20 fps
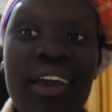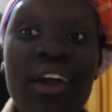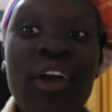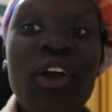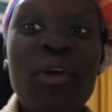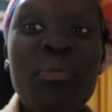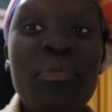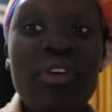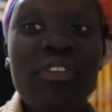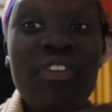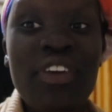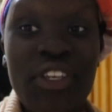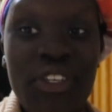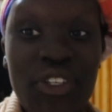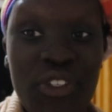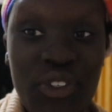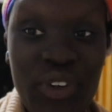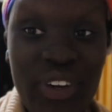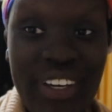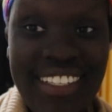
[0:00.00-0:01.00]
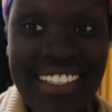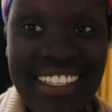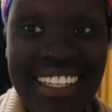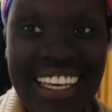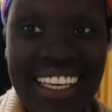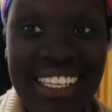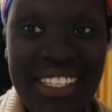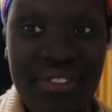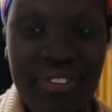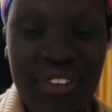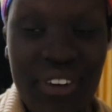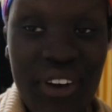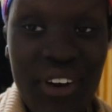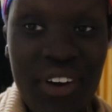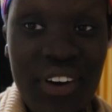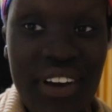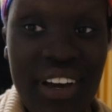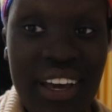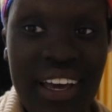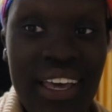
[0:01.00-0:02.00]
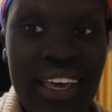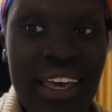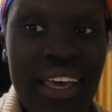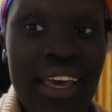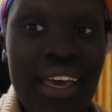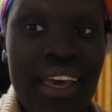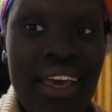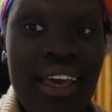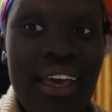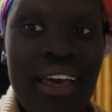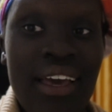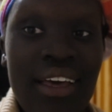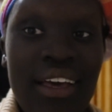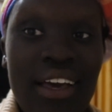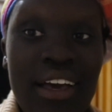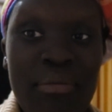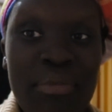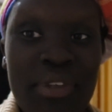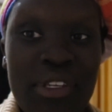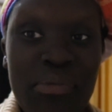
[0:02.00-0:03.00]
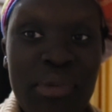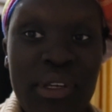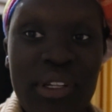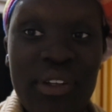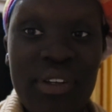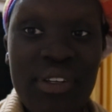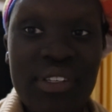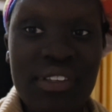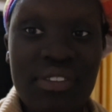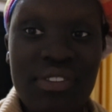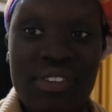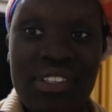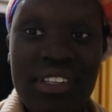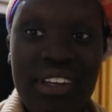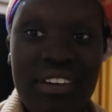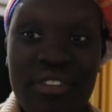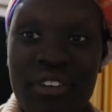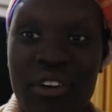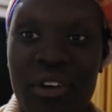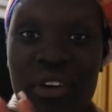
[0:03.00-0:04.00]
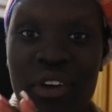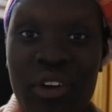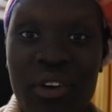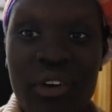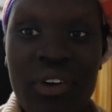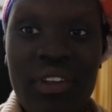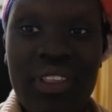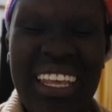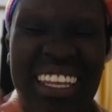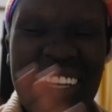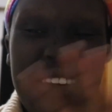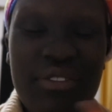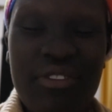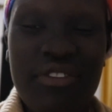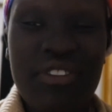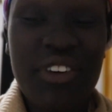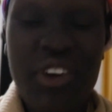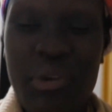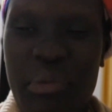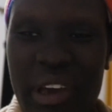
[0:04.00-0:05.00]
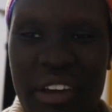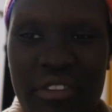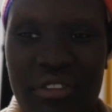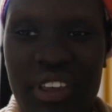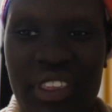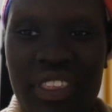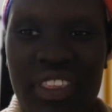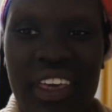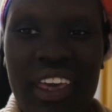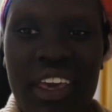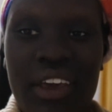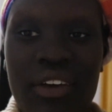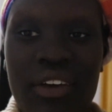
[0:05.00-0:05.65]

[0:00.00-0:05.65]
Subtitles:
I hope you've enjoyed today's vlog. There's been lots of stuff going on. I didn't film everything.